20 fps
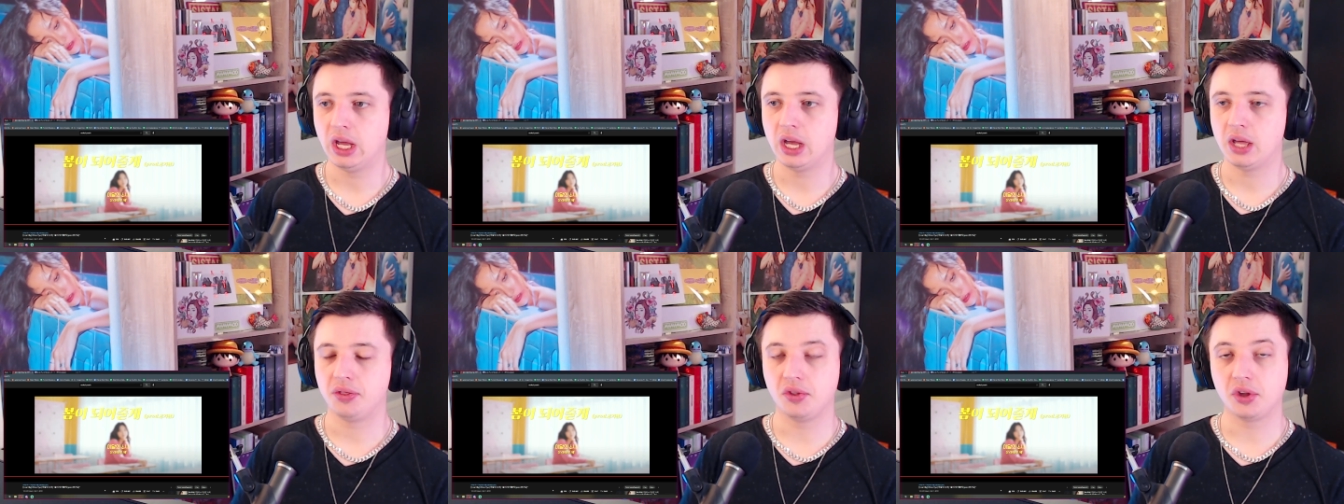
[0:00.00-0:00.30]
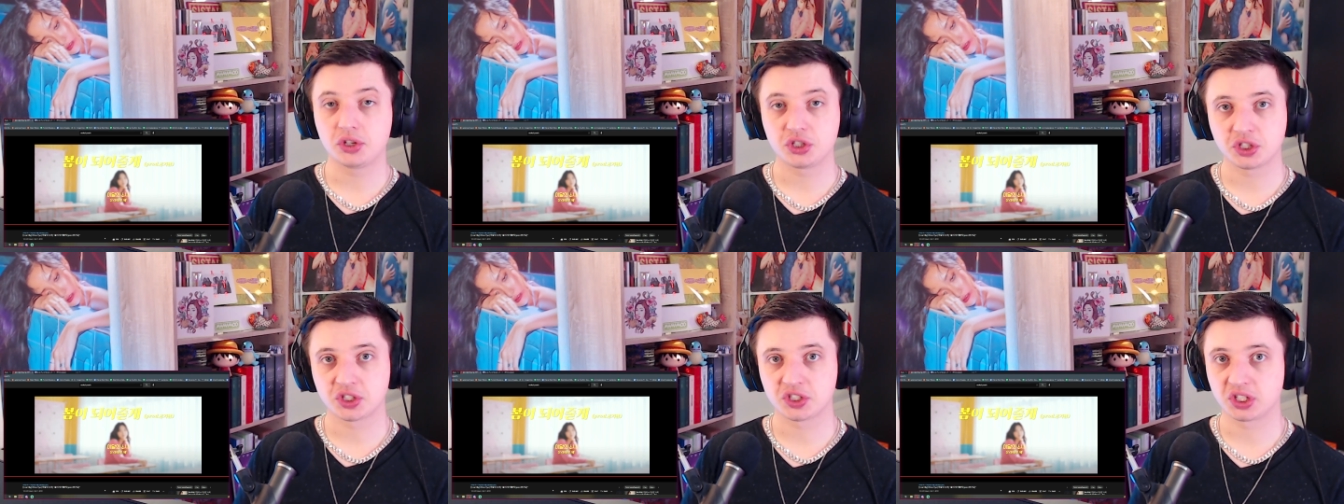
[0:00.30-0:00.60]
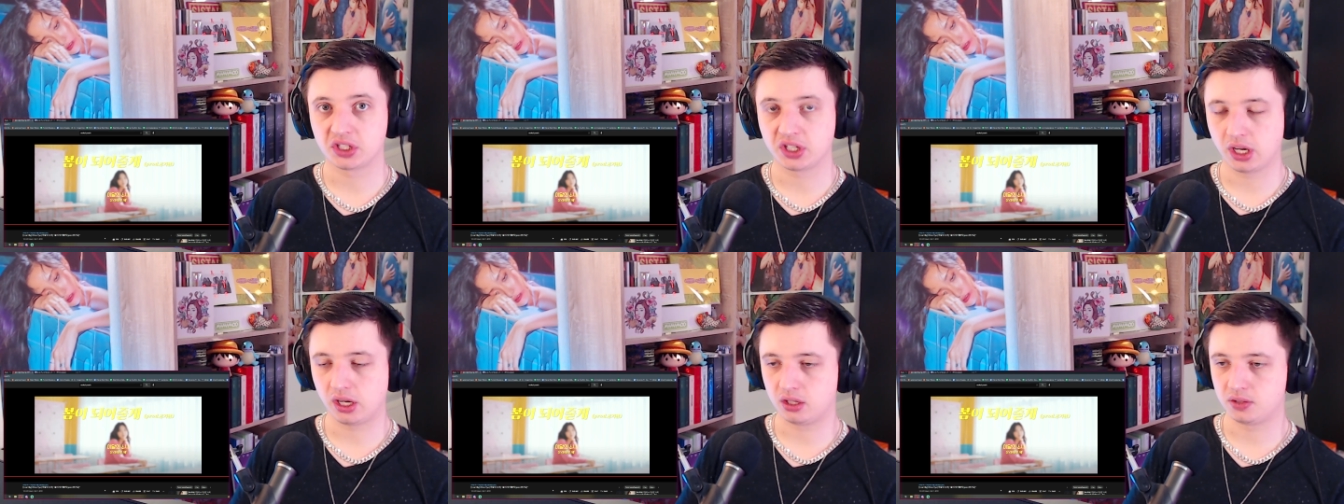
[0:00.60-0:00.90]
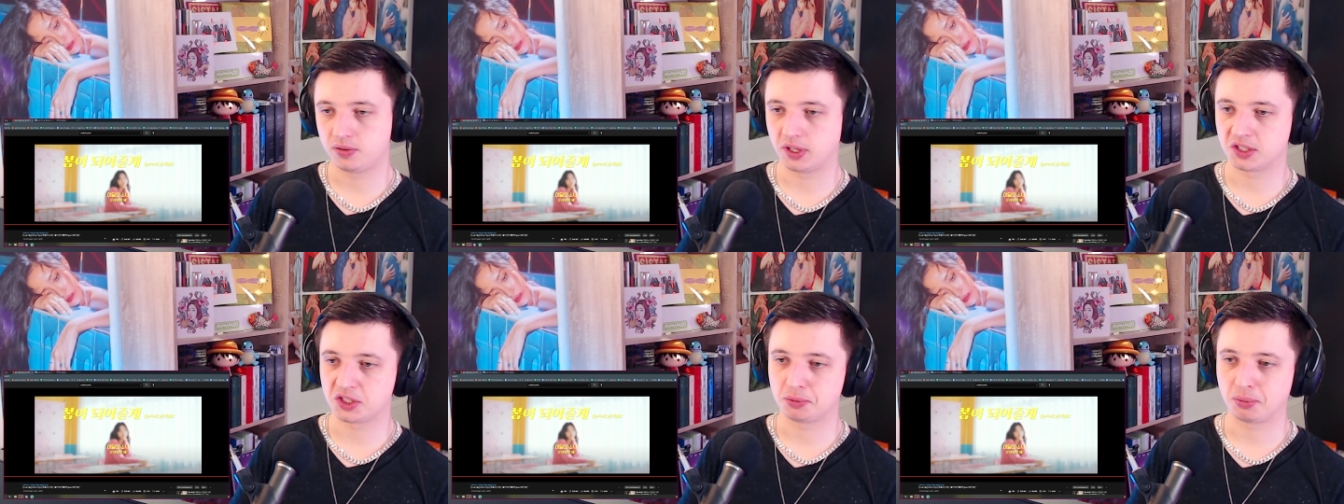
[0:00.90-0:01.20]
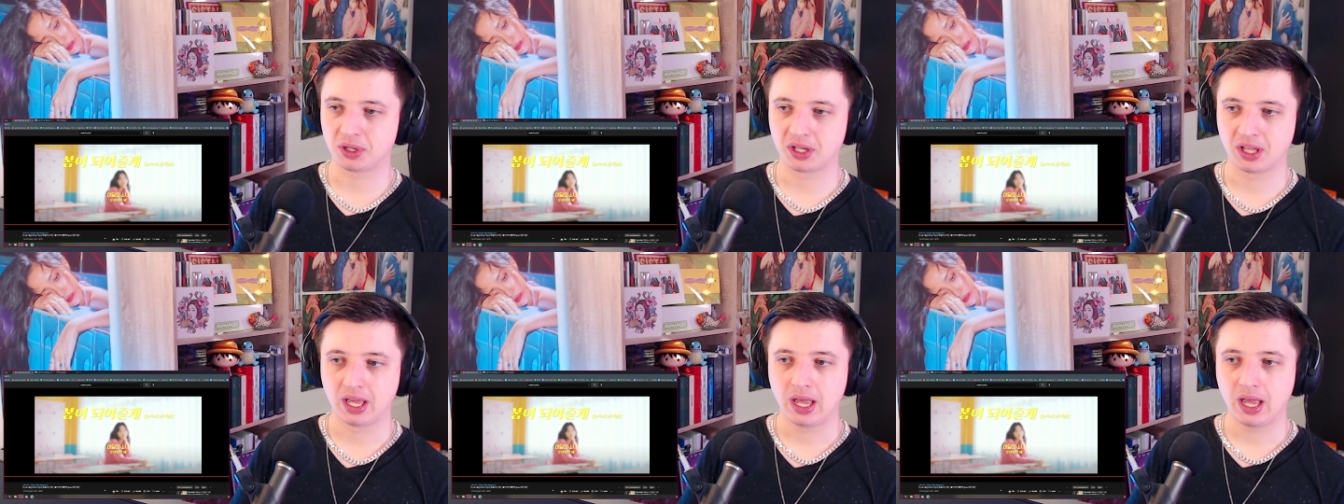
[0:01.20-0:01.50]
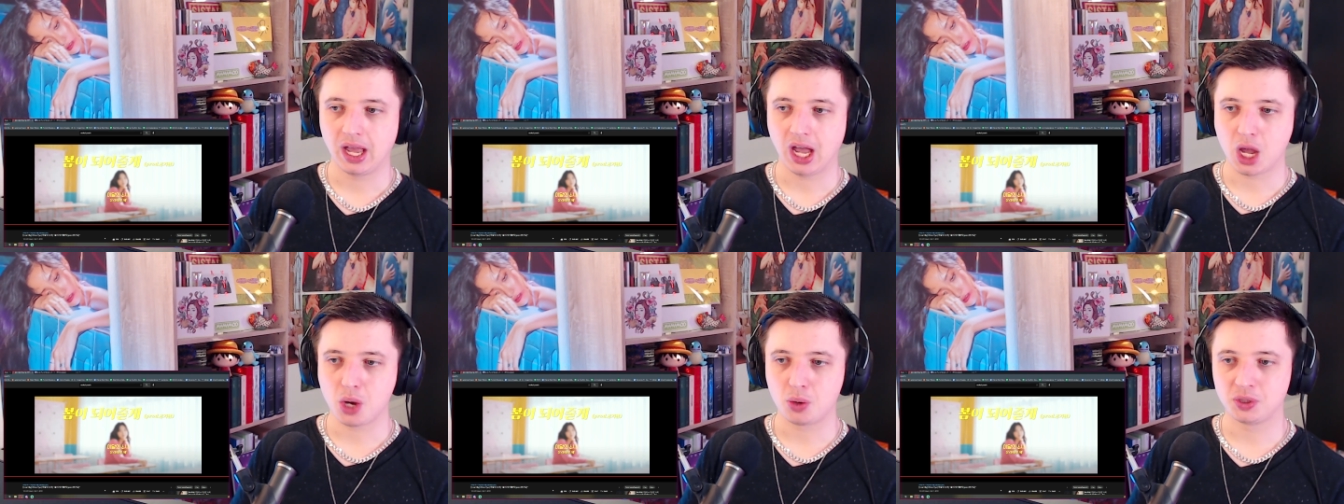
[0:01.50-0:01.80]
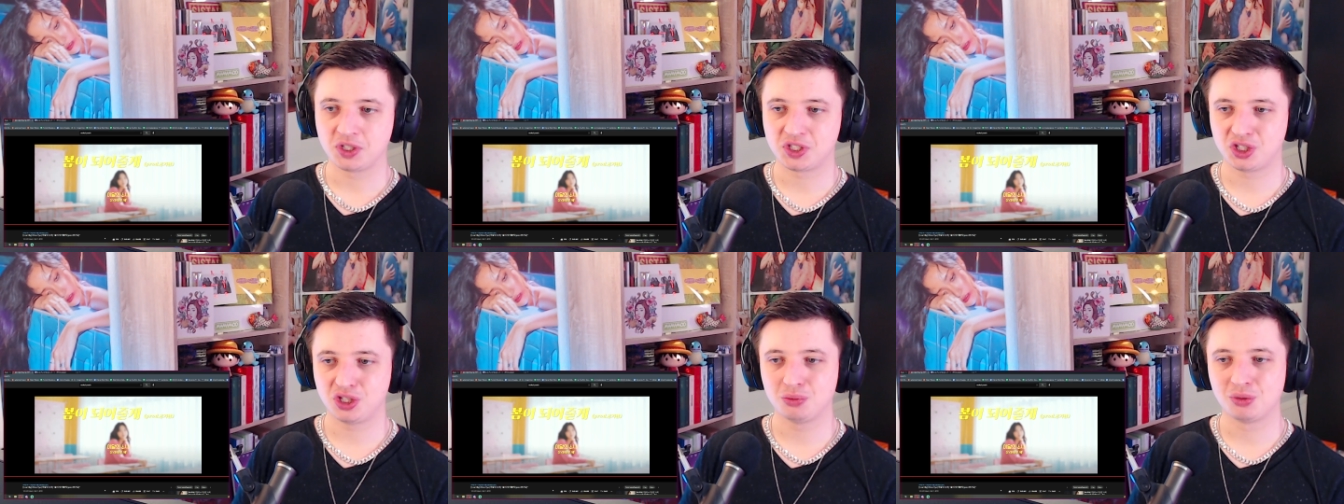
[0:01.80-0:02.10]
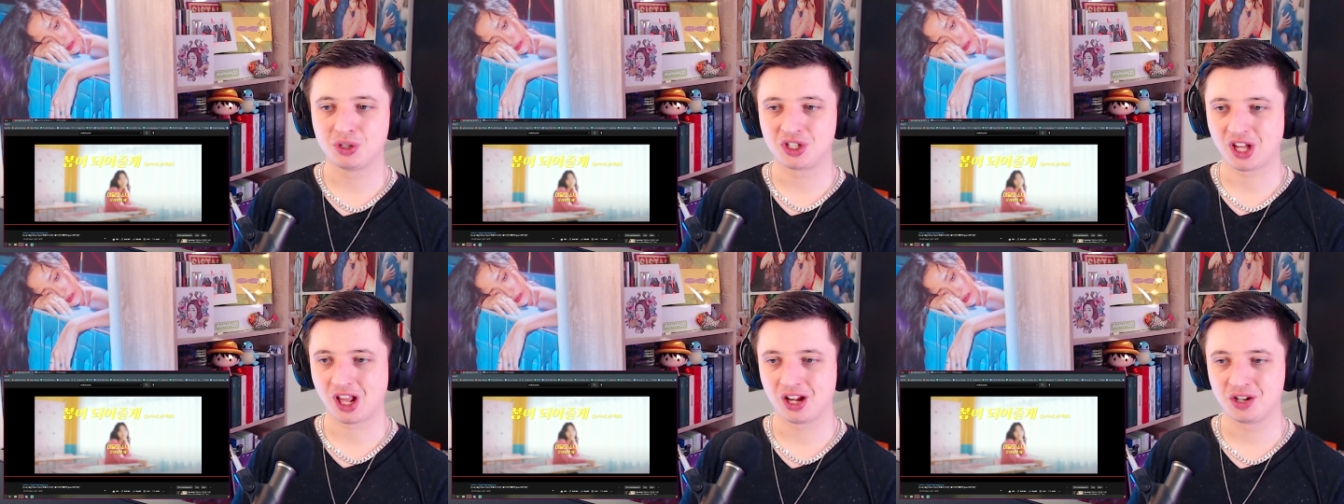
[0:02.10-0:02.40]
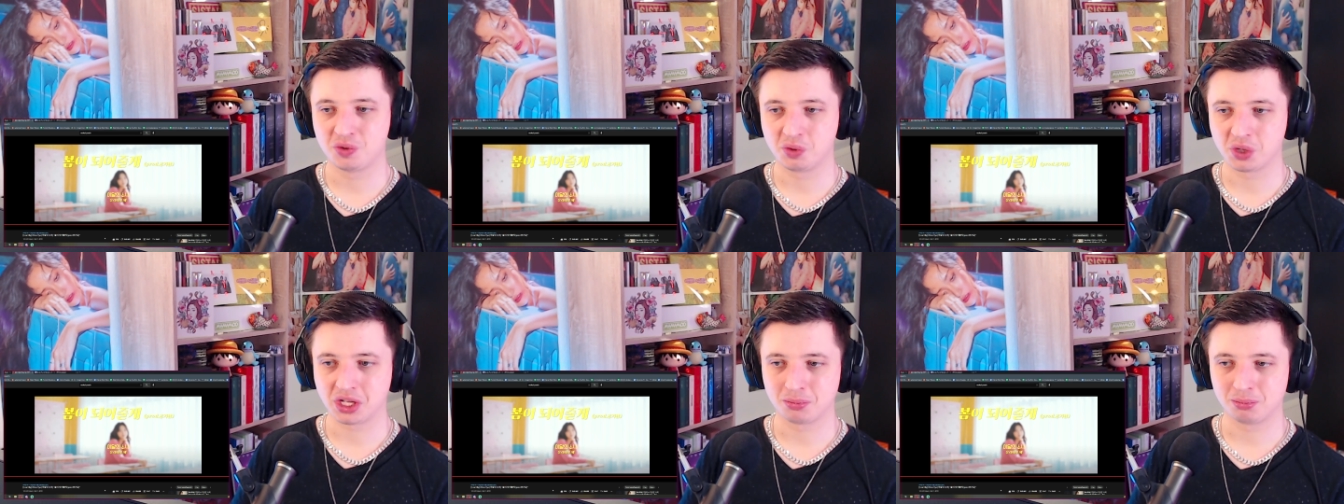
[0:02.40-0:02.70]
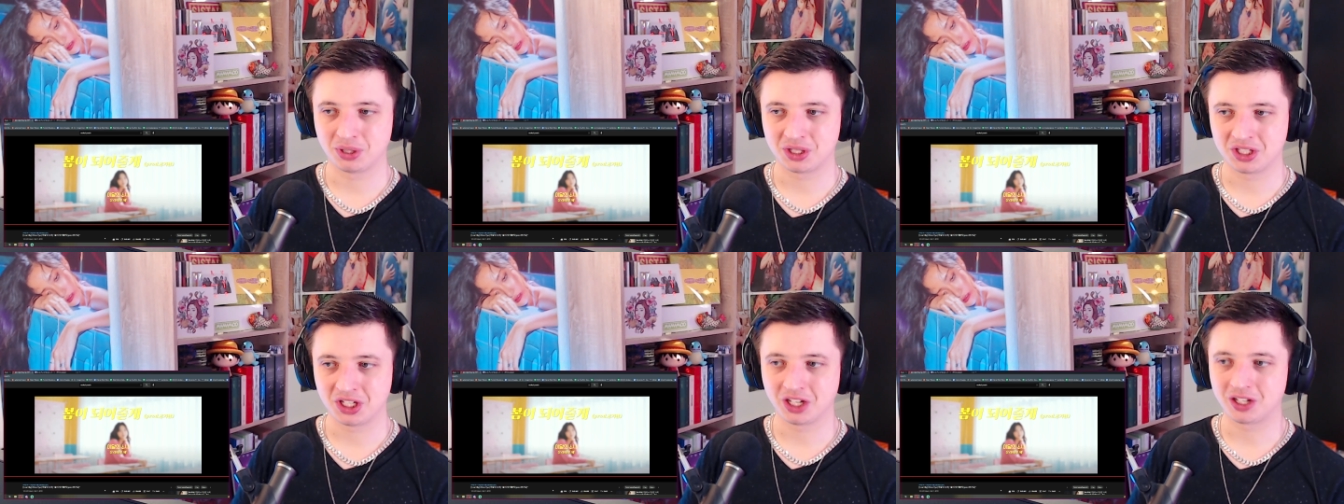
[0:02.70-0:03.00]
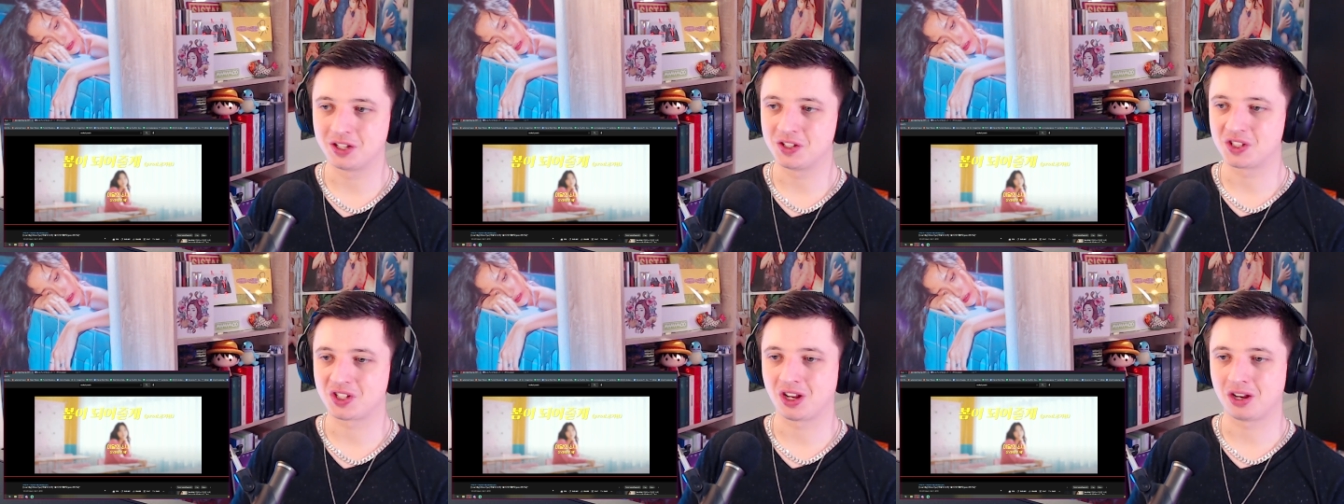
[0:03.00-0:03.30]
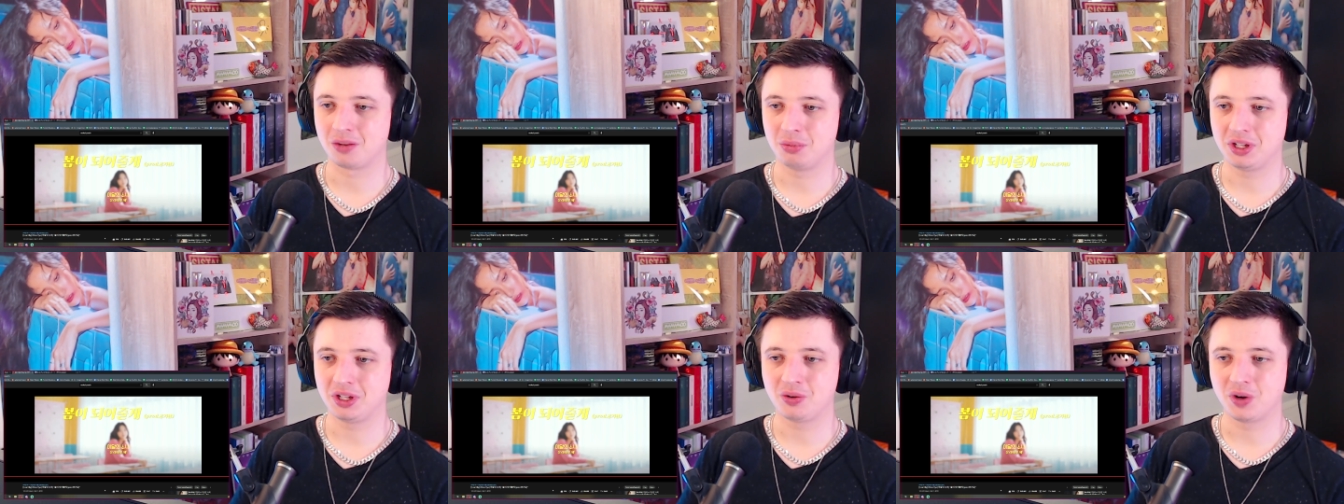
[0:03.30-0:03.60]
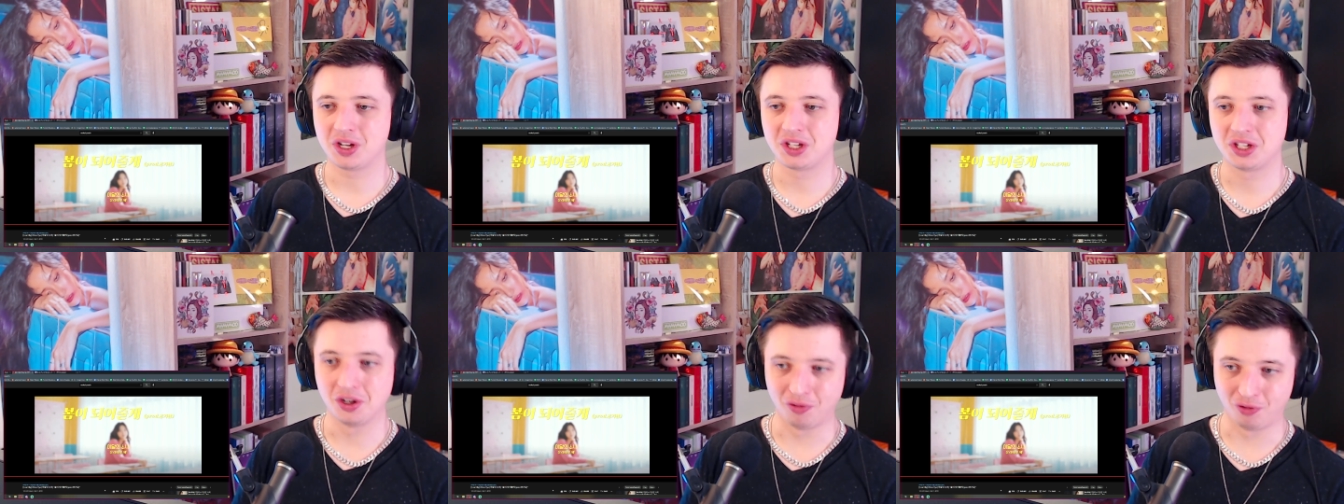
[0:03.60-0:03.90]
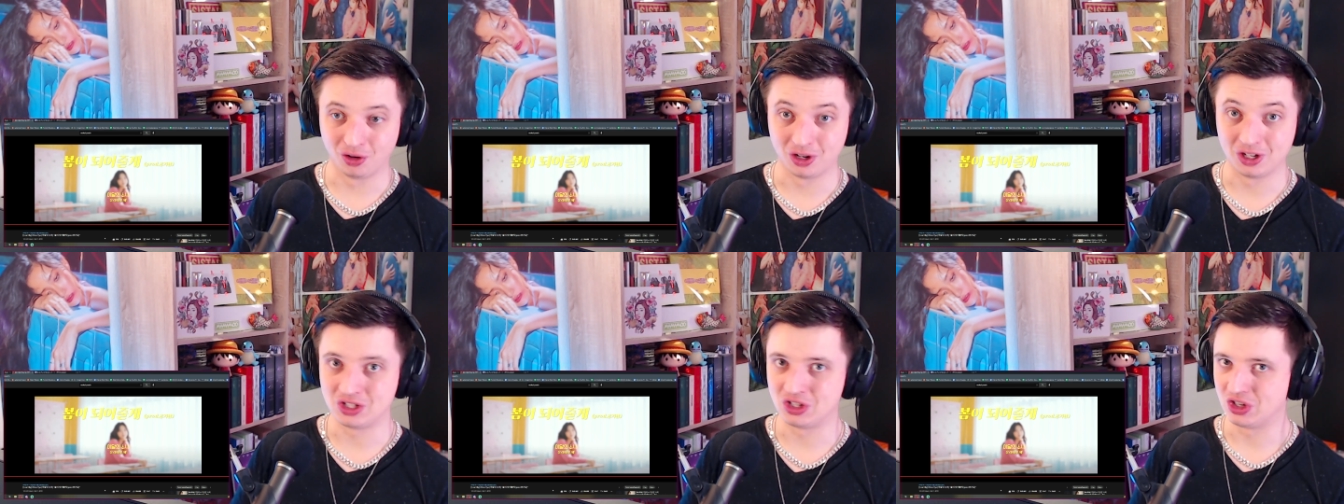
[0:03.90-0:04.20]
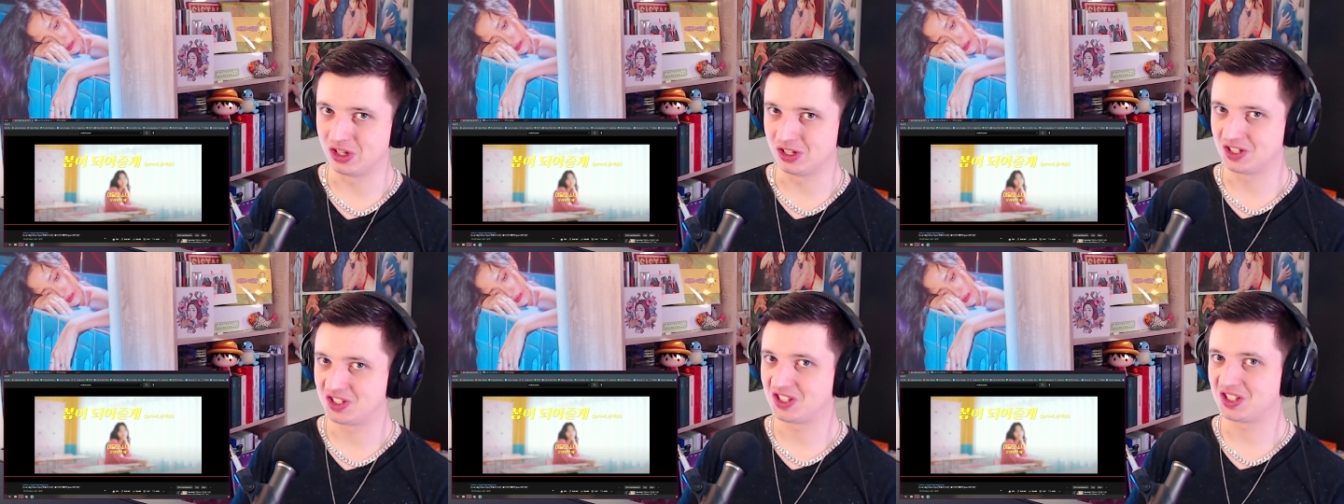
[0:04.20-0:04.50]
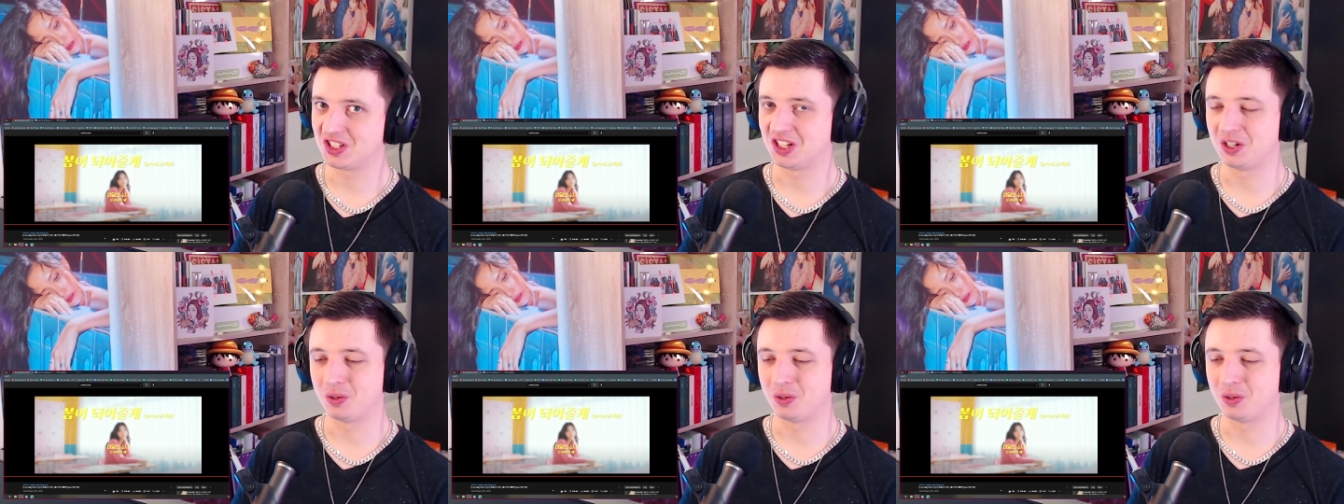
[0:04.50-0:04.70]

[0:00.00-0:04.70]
not just the title tracks, but I would assume a title track in particular is going to be quite different to this,